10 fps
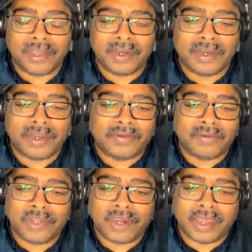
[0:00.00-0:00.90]
And
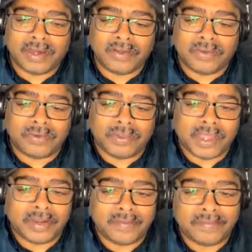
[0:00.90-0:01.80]
little did I know
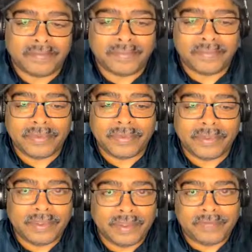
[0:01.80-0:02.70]
that
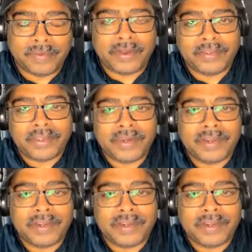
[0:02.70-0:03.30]
apparently